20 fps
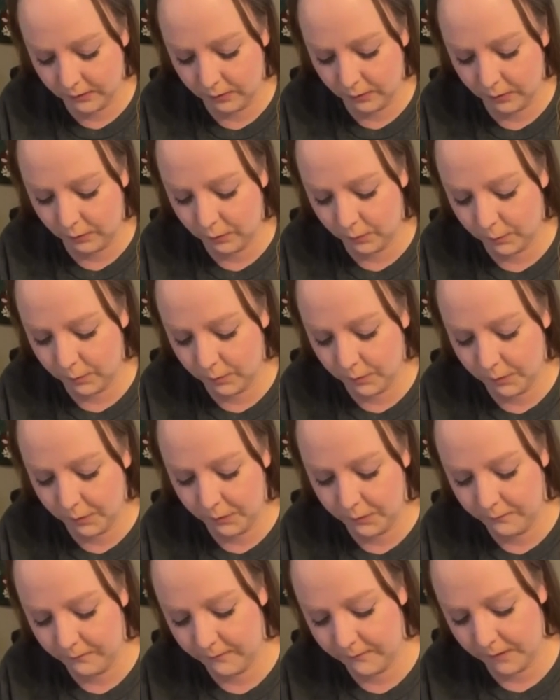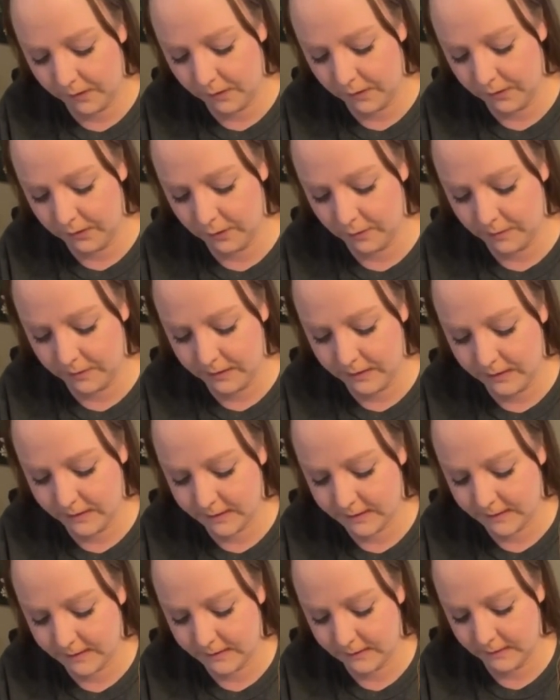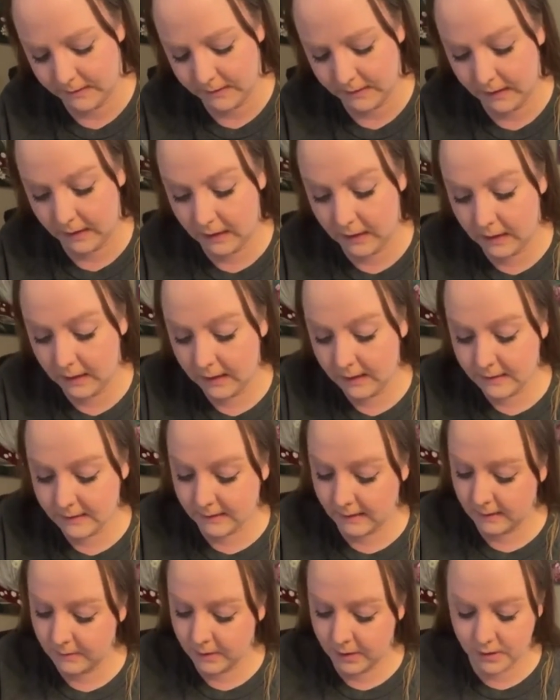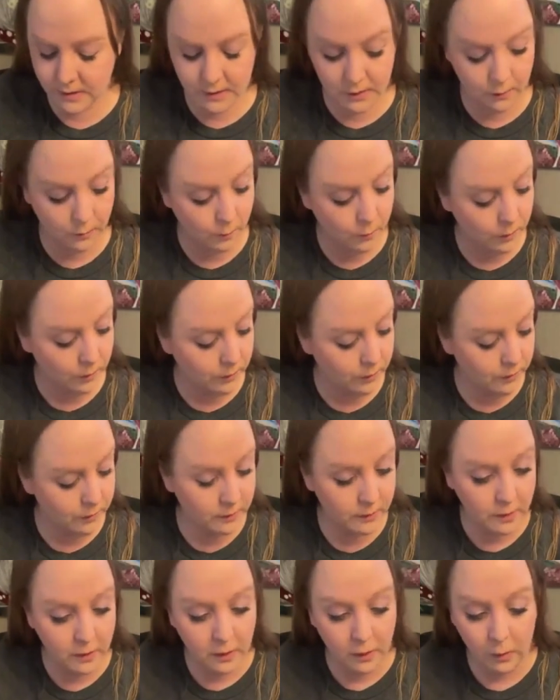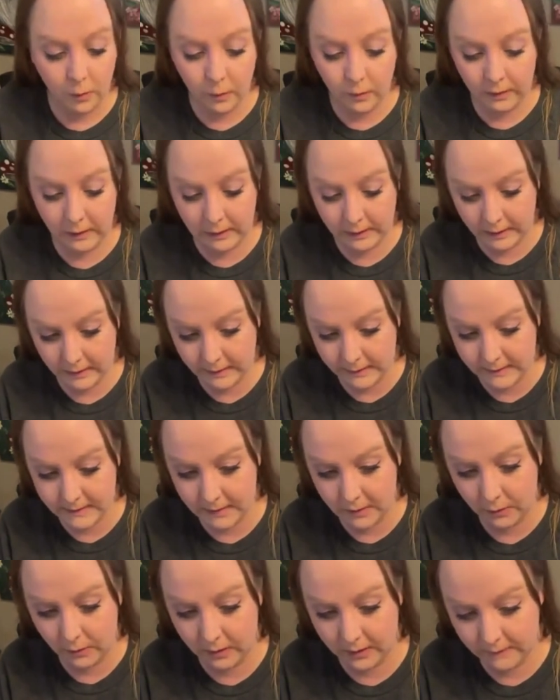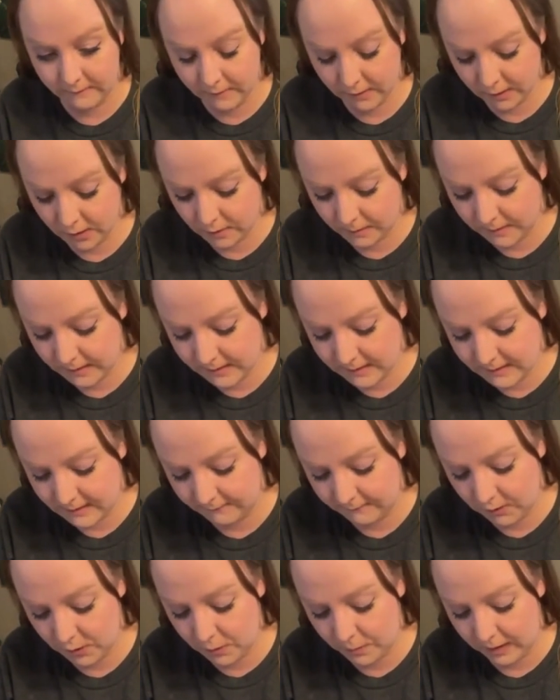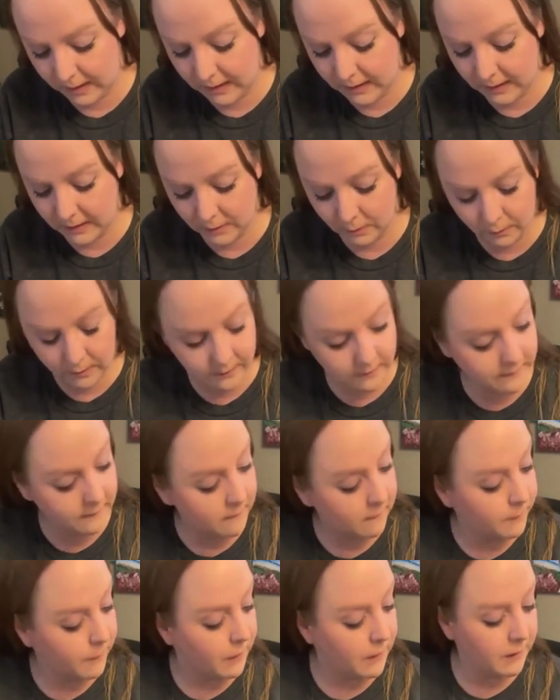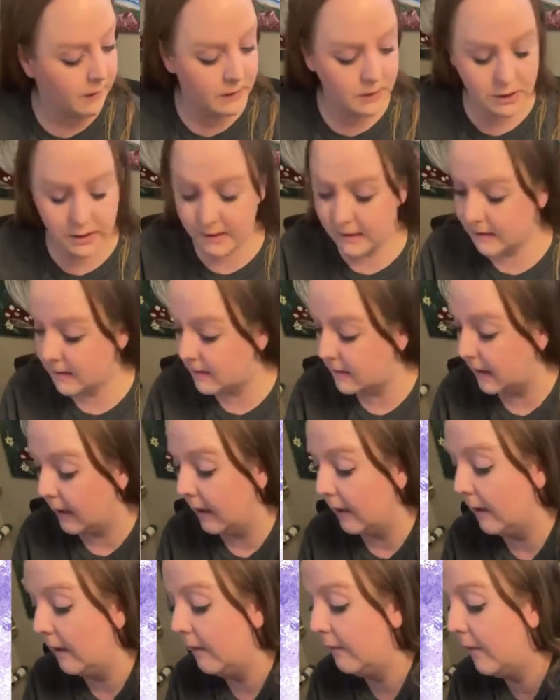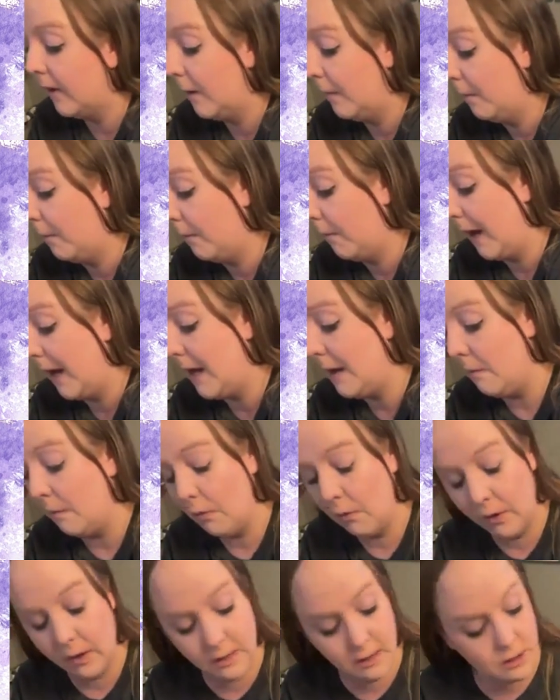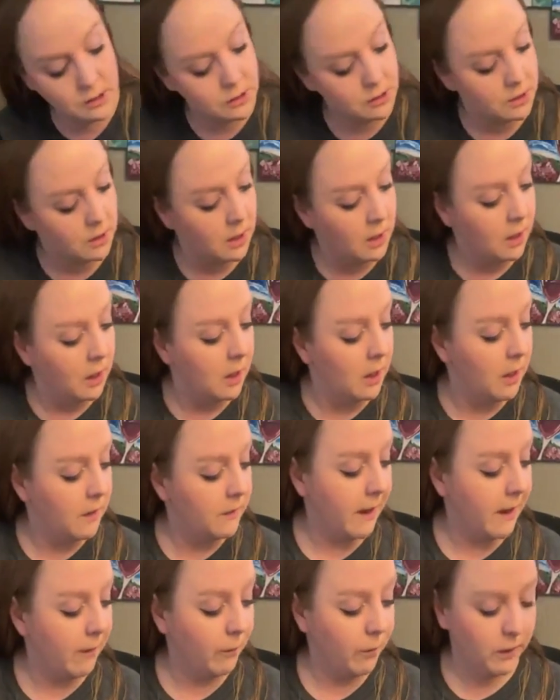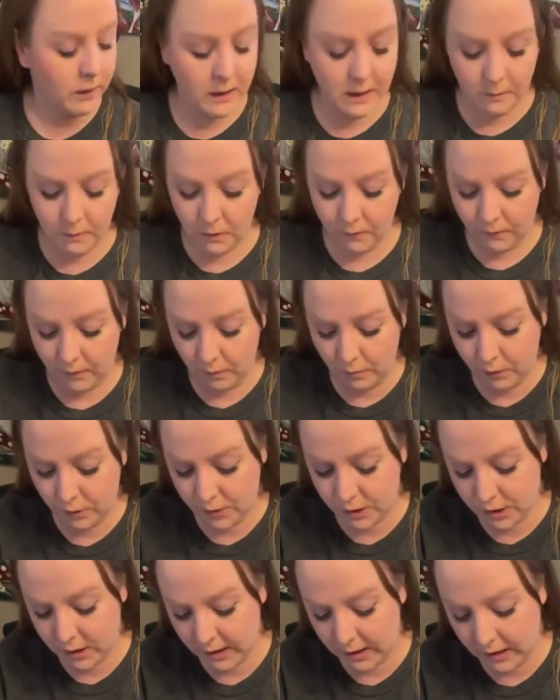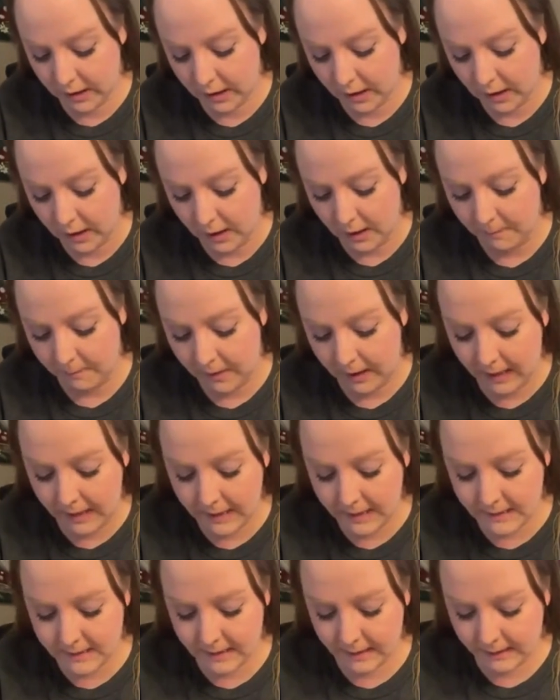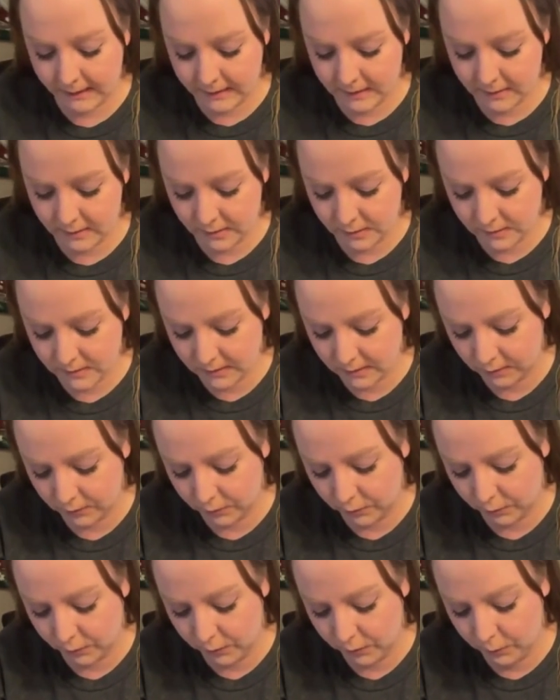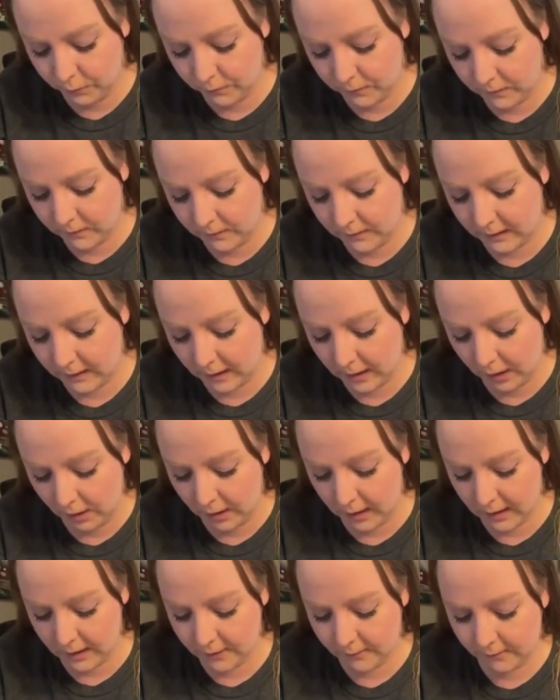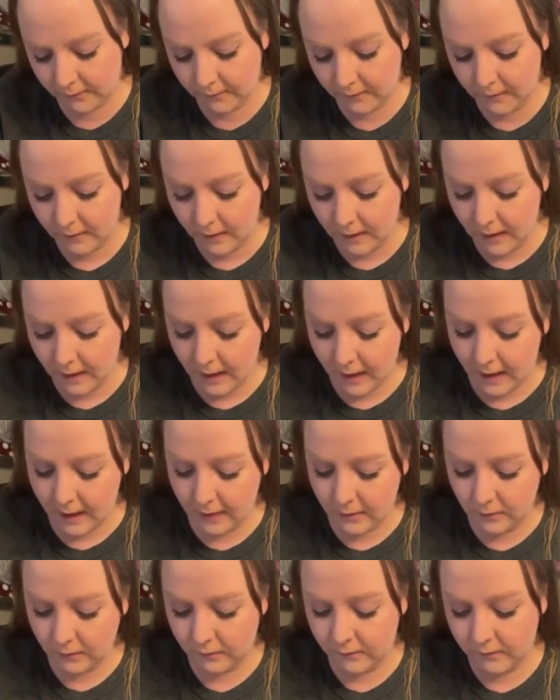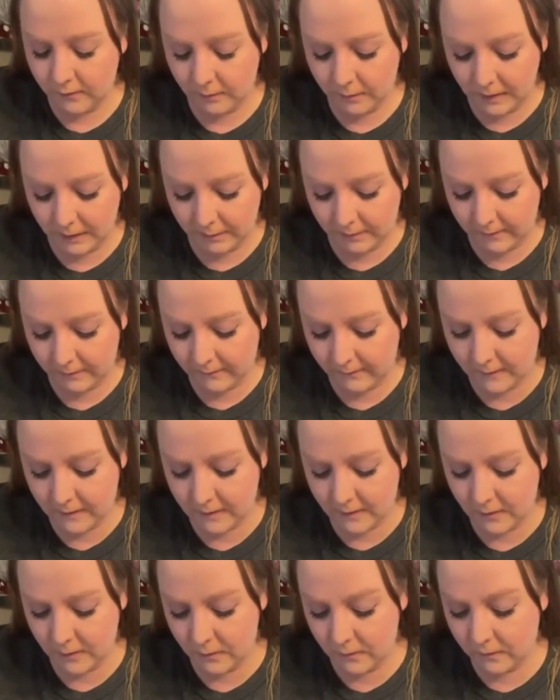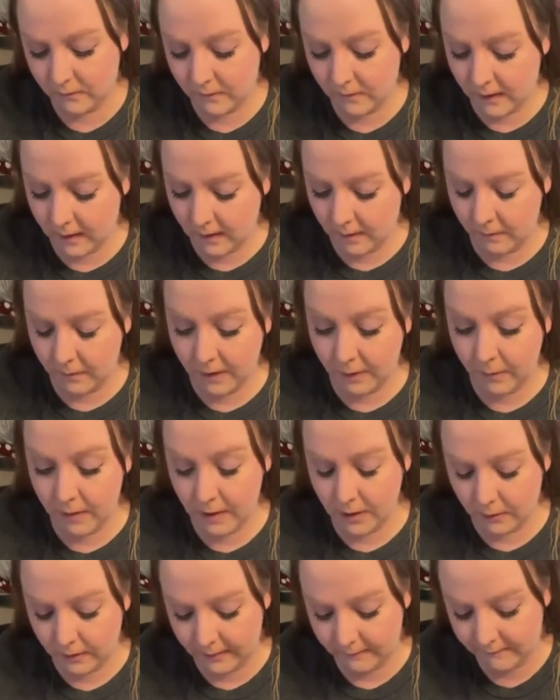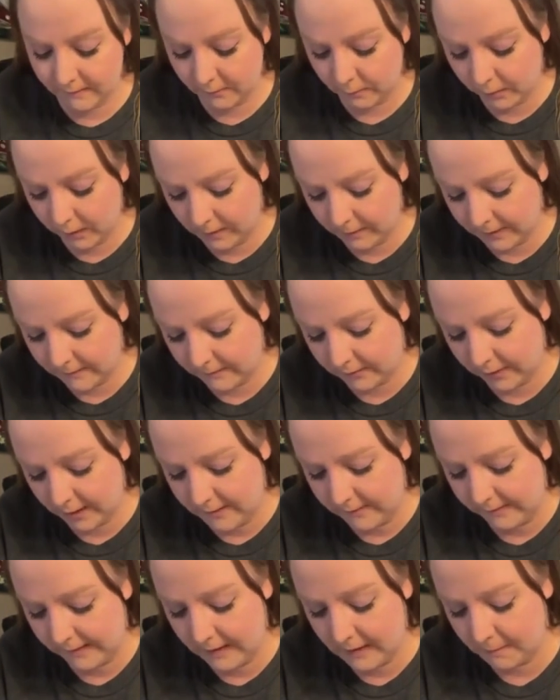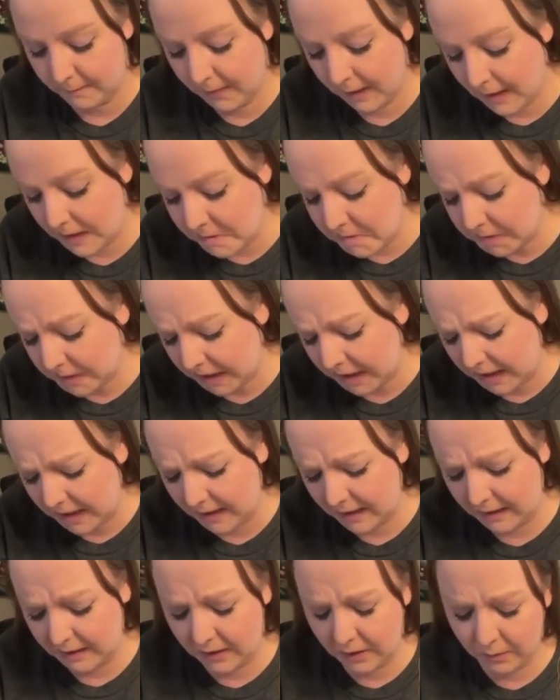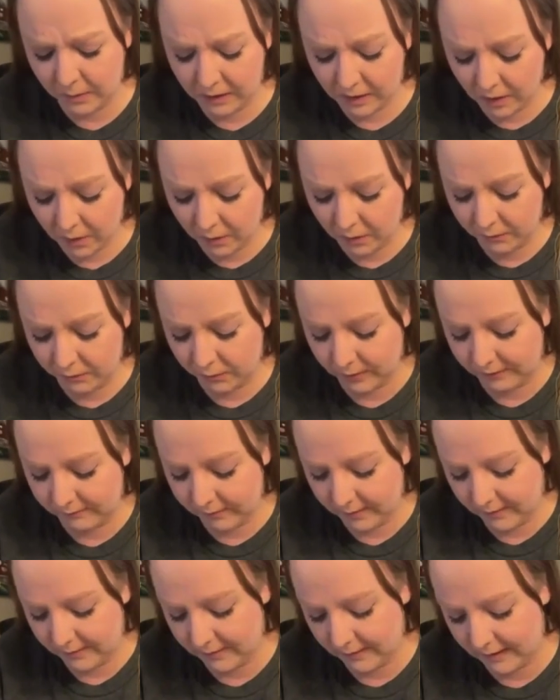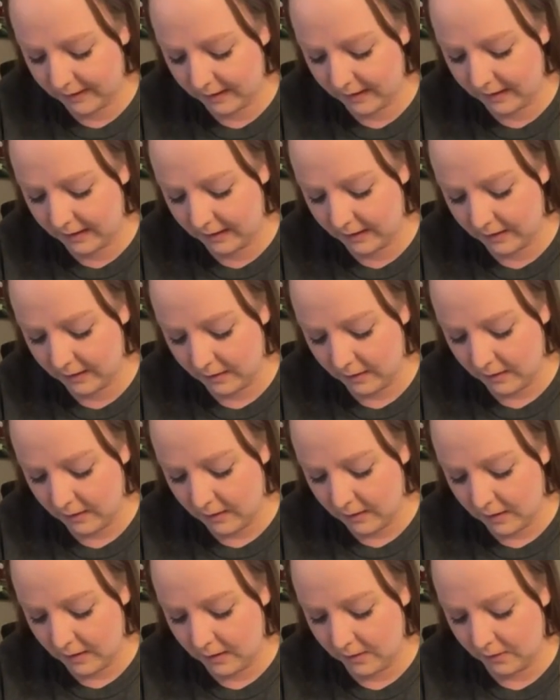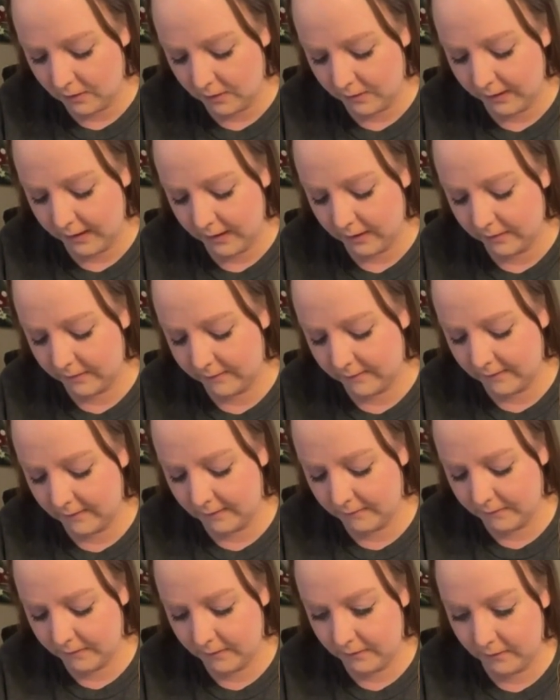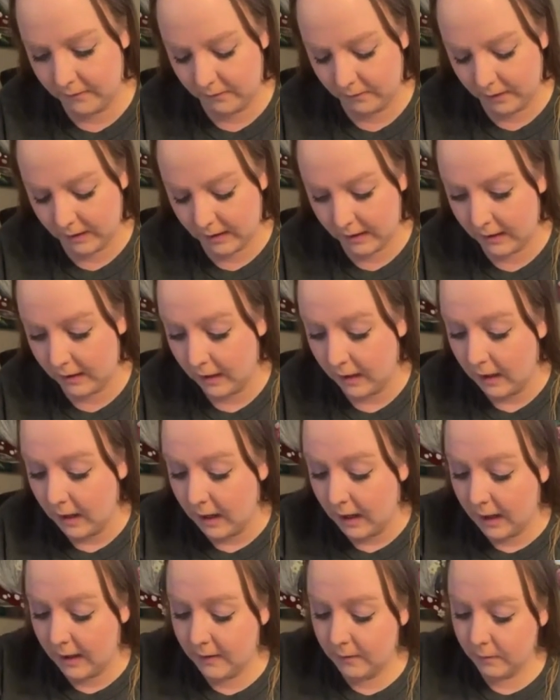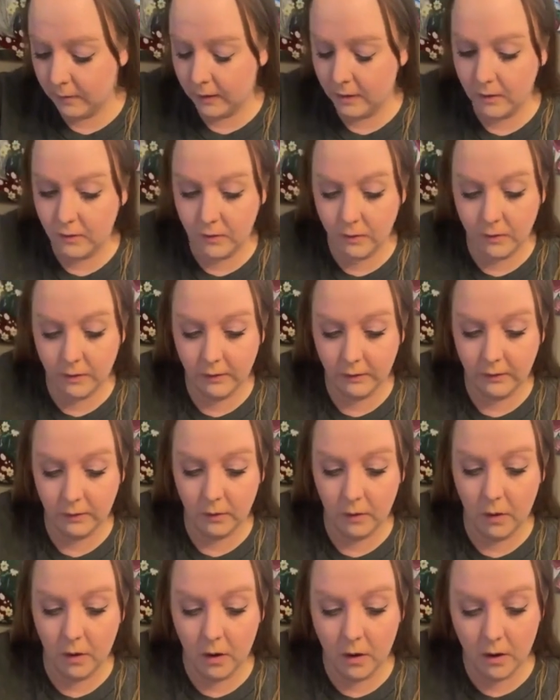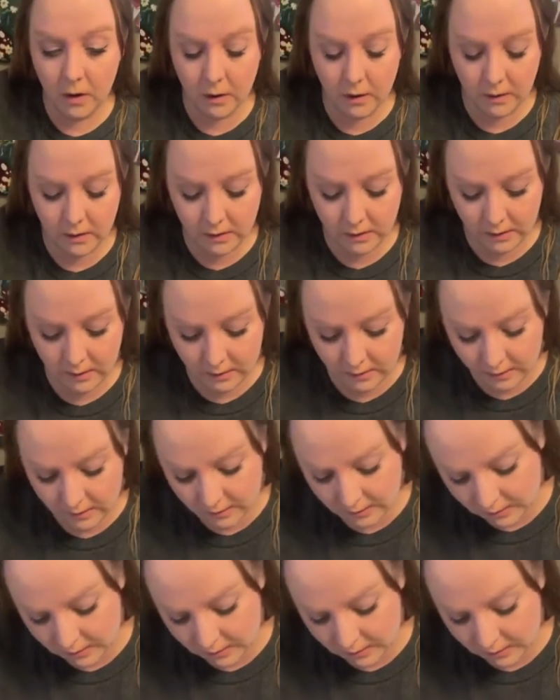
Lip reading: the little grooves on your piece. Okay, anytime there's a word or anything that's engraved on your piece, if you paint it with a sponge instead of a paintbrush, that will keep you from pushing paint down into those little grooved areas, and you'll still be able to see those. That way you don't have to worry about trying to take a paint pen and going over everything and all that good stuff, okay? And then we're gonna do the little heart